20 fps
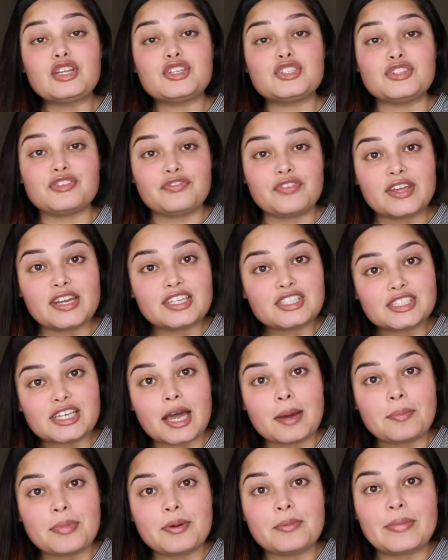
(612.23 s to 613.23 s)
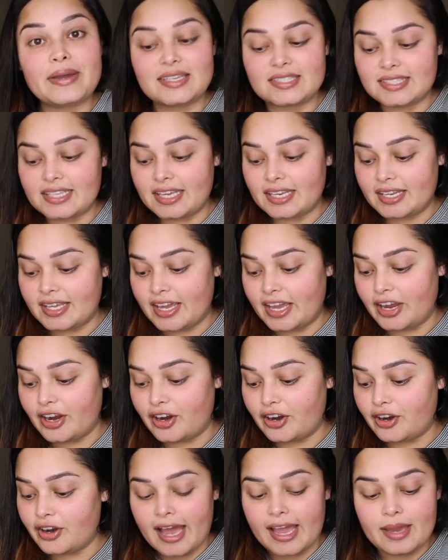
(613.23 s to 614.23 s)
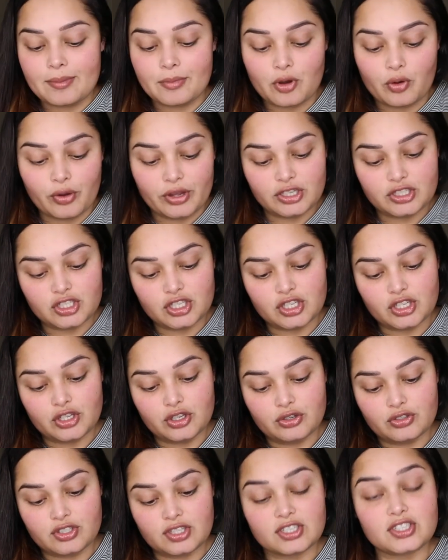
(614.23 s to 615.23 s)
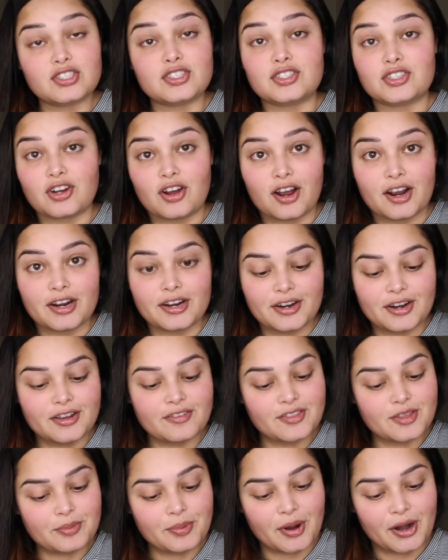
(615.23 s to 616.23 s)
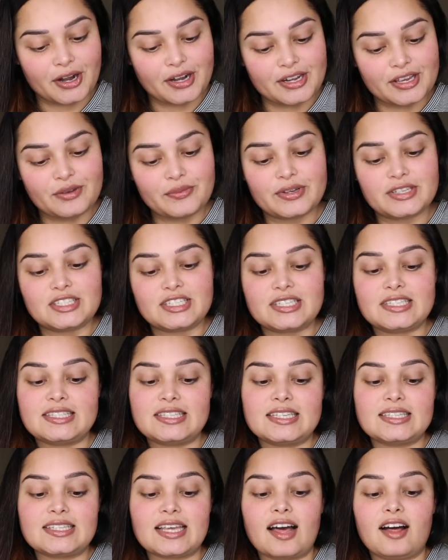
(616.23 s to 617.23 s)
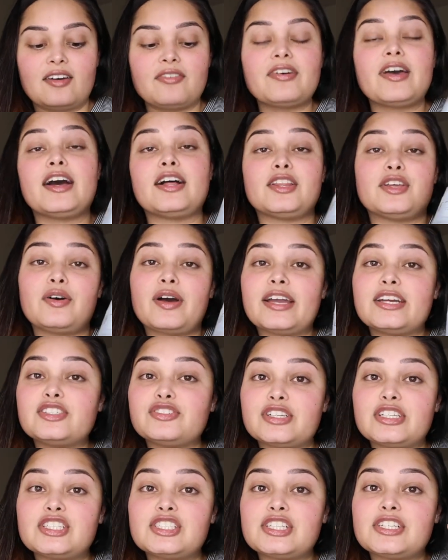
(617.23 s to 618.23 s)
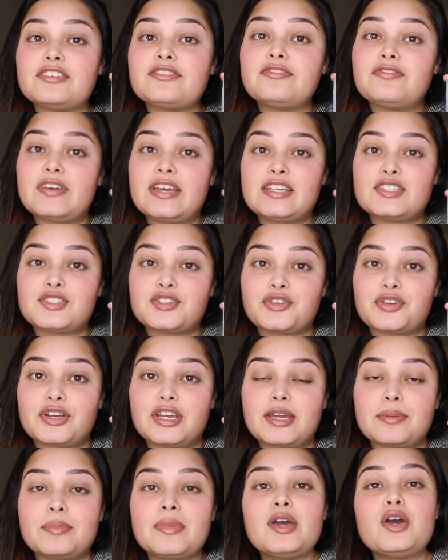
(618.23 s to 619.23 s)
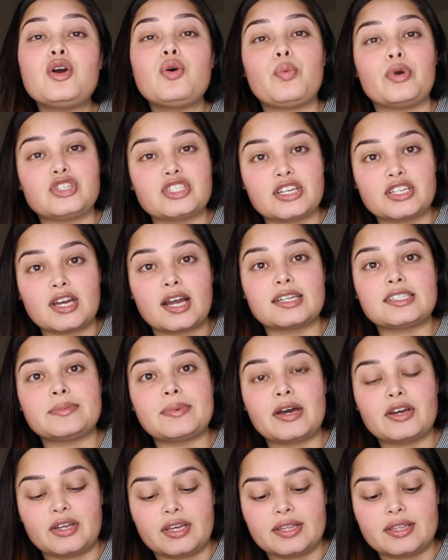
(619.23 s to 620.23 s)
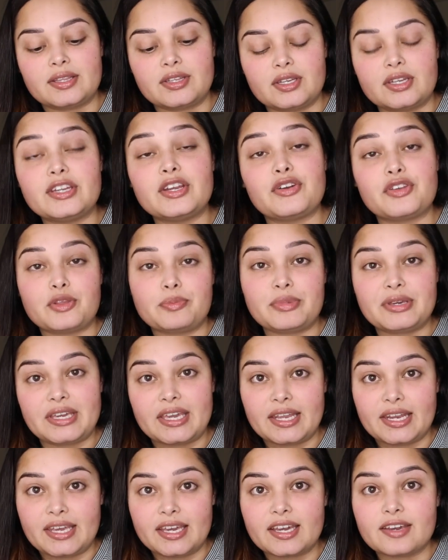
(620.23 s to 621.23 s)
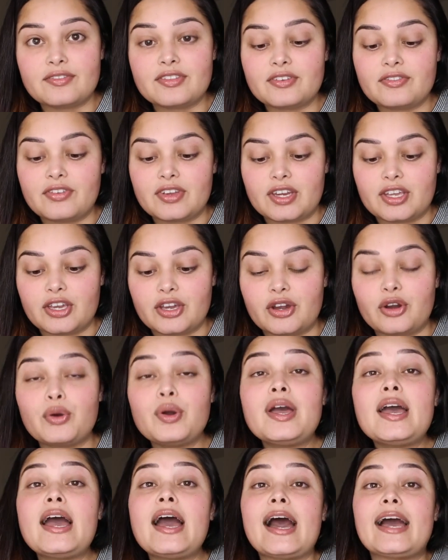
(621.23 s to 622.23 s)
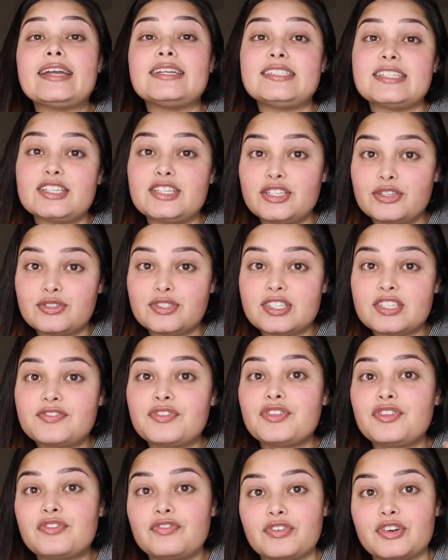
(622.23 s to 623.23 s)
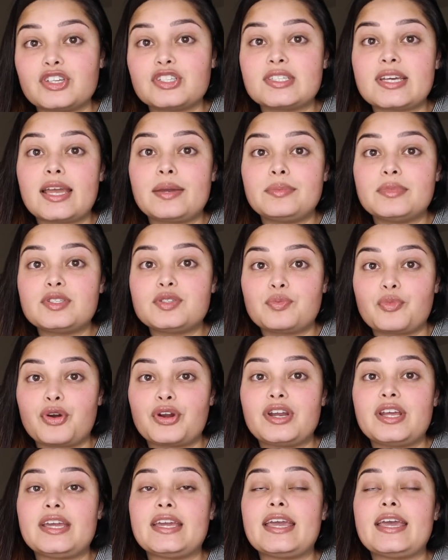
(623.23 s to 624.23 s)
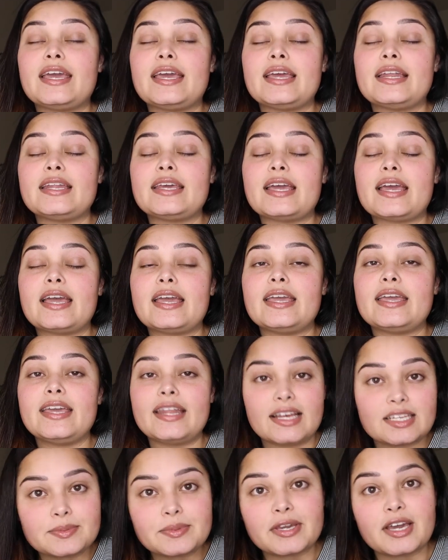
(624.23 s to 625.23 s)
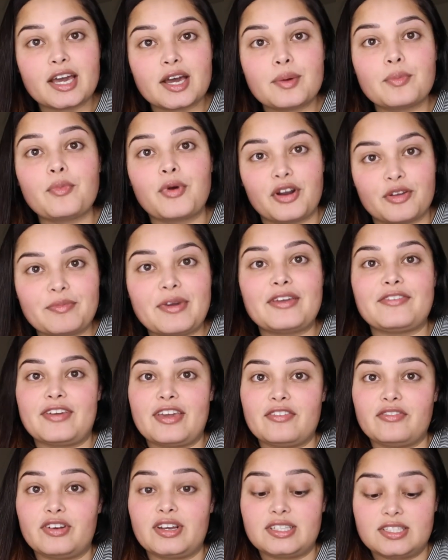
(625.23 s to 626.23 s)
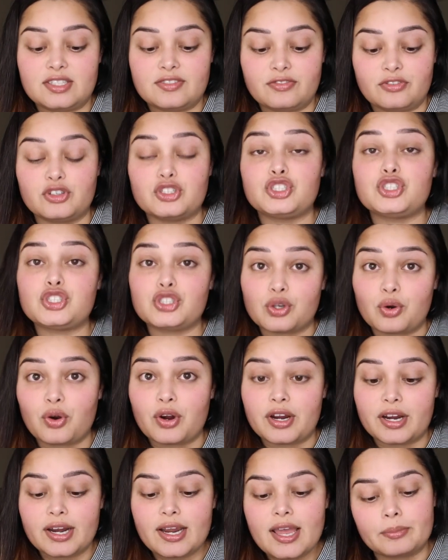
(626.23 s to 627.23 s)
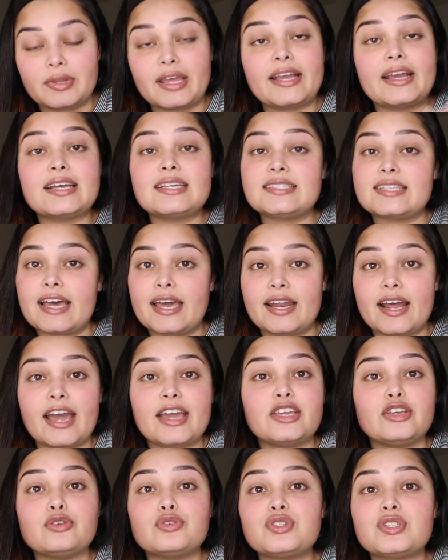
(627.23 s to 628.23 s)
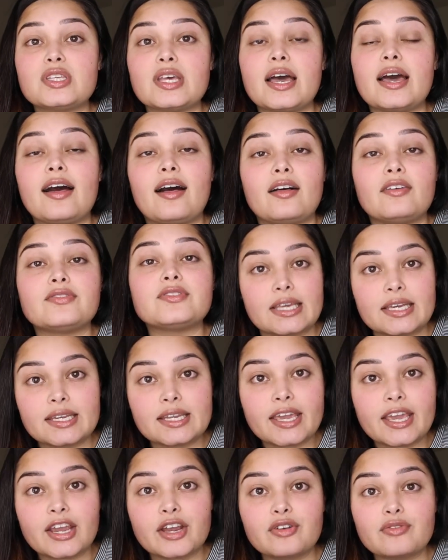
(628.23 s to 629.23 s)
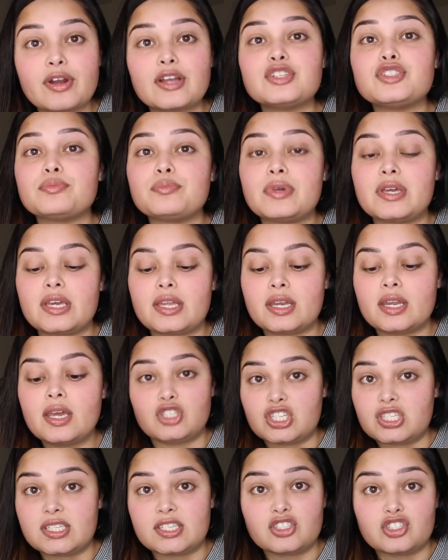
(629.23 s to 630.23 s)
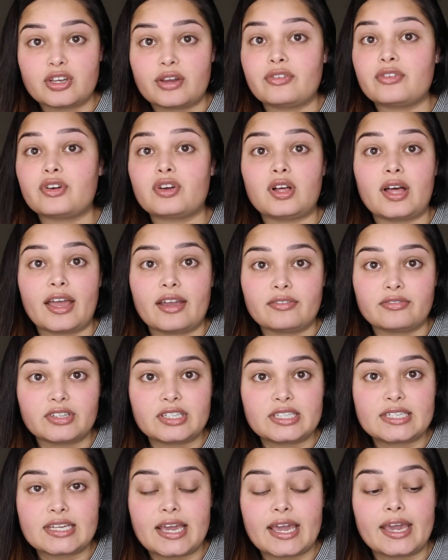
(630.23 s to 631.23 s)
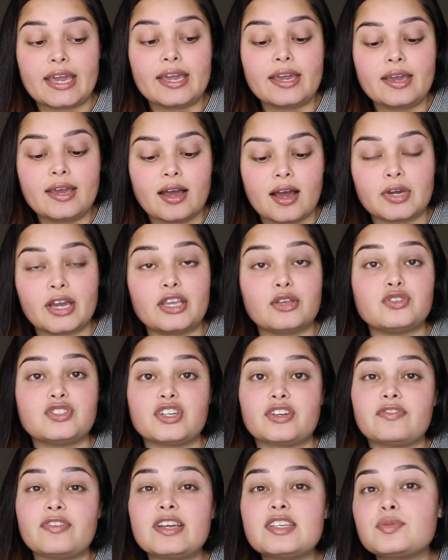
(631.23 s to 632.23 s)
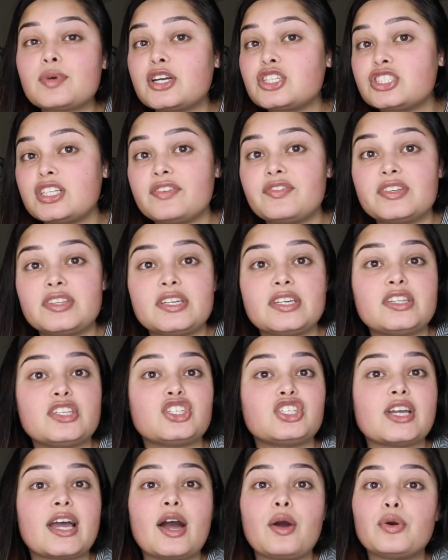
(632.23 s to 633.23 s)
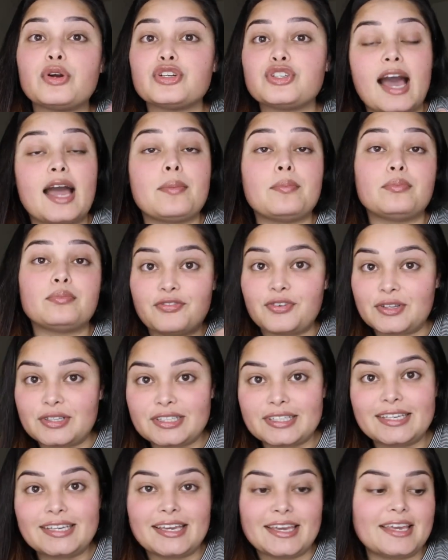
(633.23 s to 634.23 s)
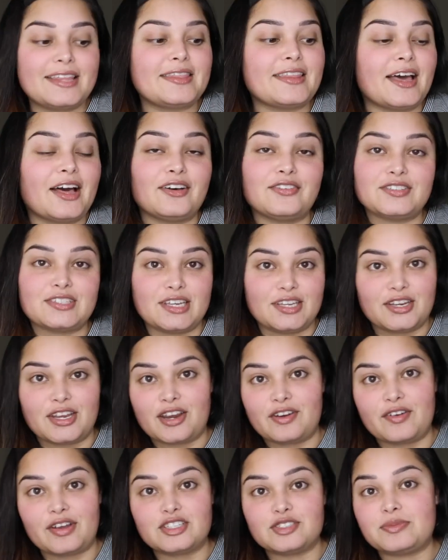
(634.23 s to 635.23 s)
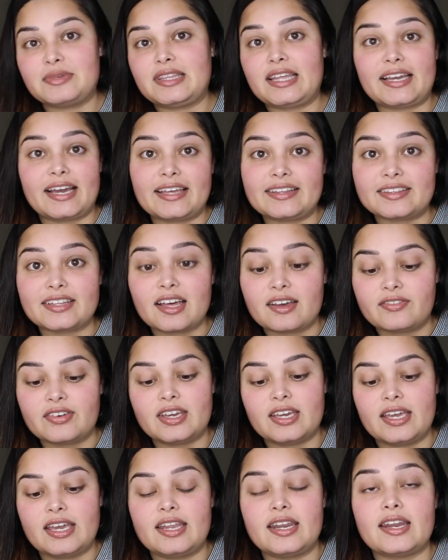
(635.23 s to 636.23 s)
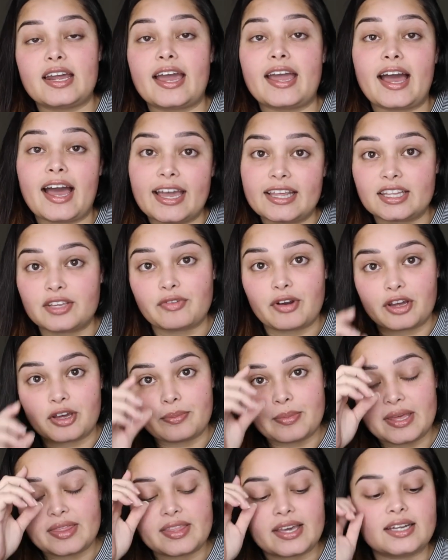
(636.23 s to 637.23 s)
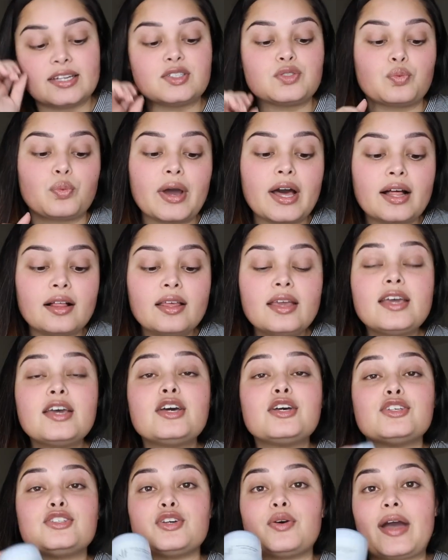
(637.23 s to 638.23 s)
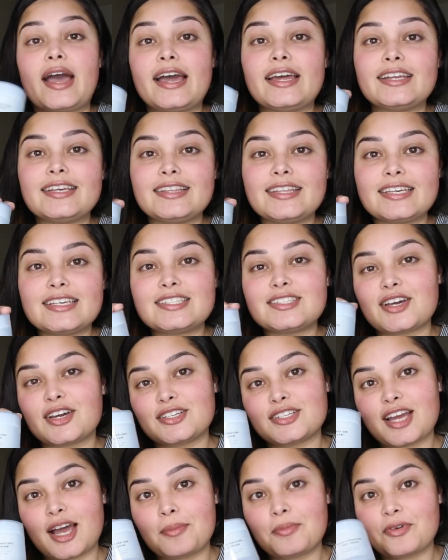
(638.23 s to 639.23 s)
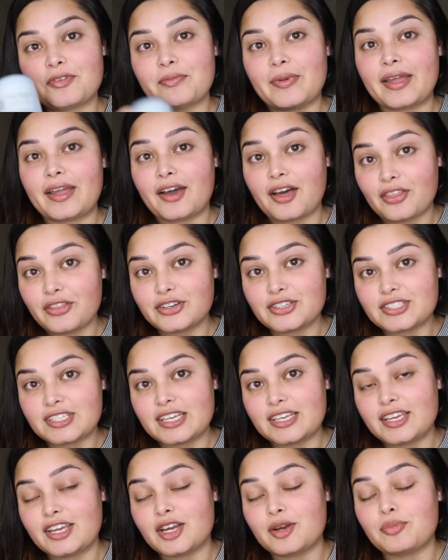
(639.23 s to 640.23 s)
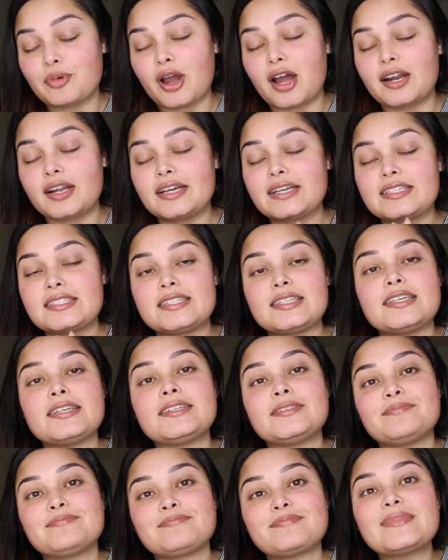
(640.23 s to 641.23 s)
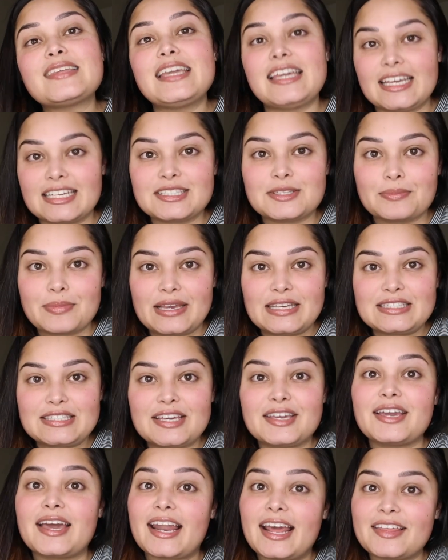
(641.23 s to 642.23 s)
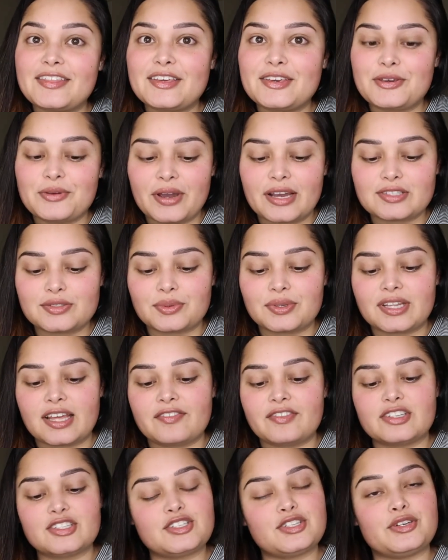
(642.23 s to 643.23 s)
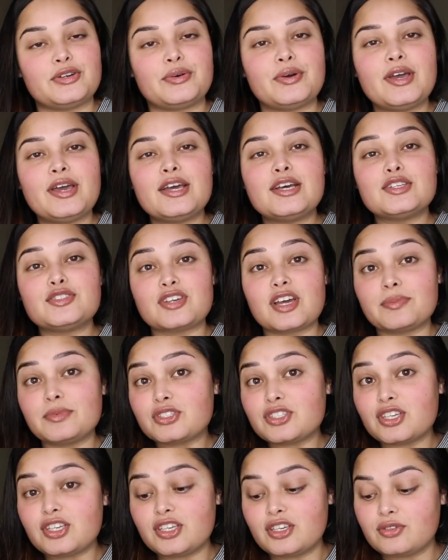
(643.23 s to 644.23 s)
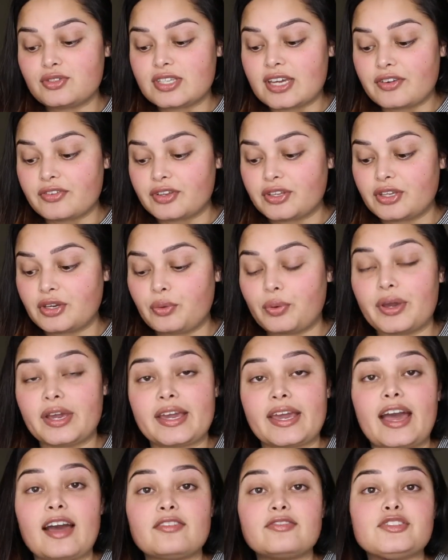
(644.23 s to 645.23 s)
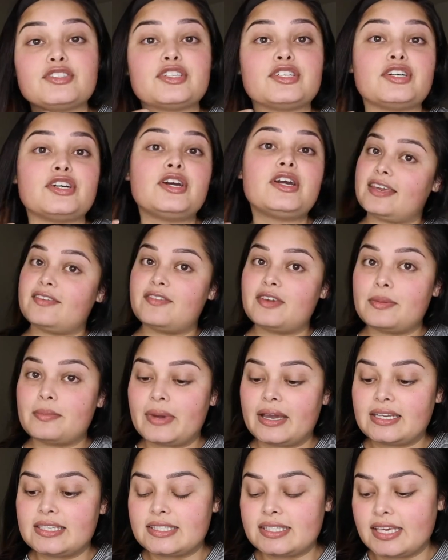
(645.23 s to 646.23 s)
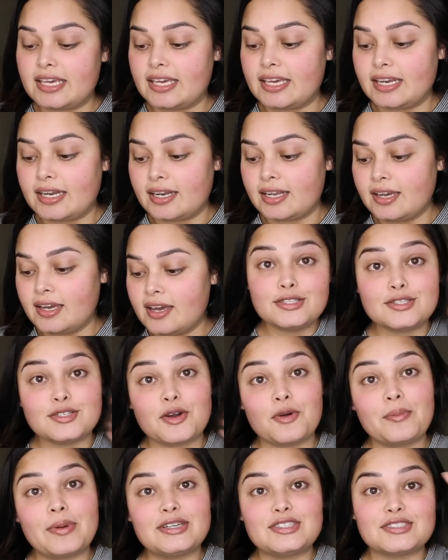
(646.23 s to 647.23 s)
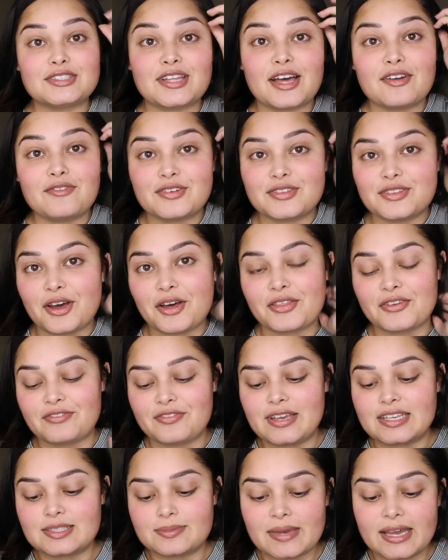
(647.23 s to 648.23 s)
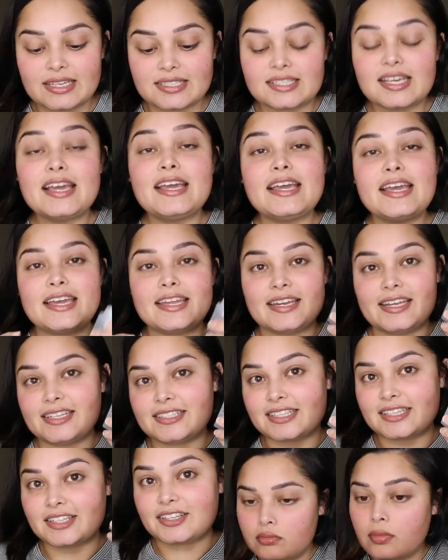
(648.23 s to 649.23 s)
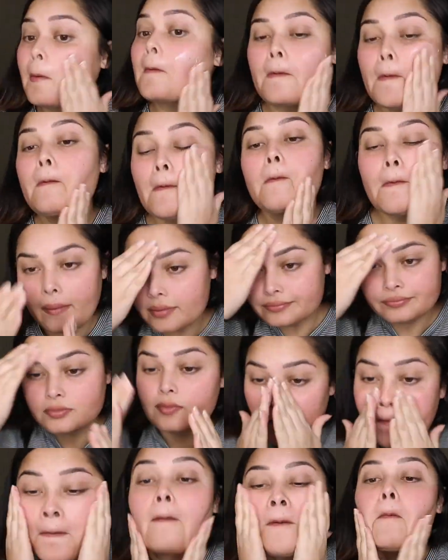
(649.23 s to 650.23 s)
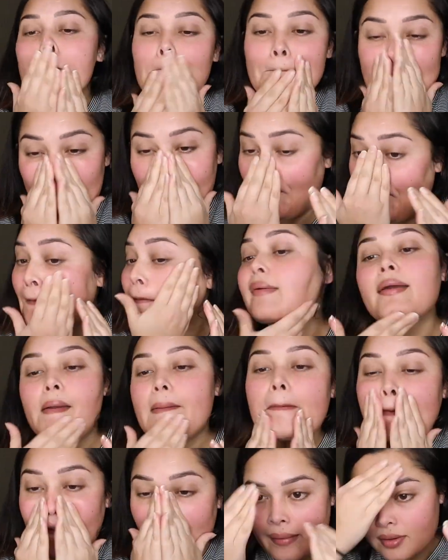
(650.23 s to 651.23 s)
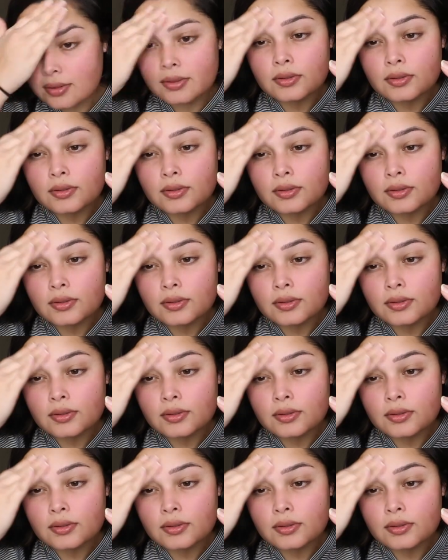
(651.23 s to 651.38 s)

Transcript: To finish up my skincare, I am going to use the star of the party, which is this e.l.f. Hello Hydration Face Cream, which I talked about near the beginning of the video. I did use this for the first time this morning, and it has become one of my favorites for sure. Like I said, I use e.l.f. skincare regimen just in general every day. I use their face wash and everything in the shower. I'm fully in the e.l.f. skincare regimen. Like, I love it, and I highly recommend that as well. So adding this on top of my other skincare products, it's amazing, and I think you guys will love it too. So I'm just gonna use that really quick. After giving my skin so much love with all the face masks, it needs a little hydration, so I'm gonna use some cream.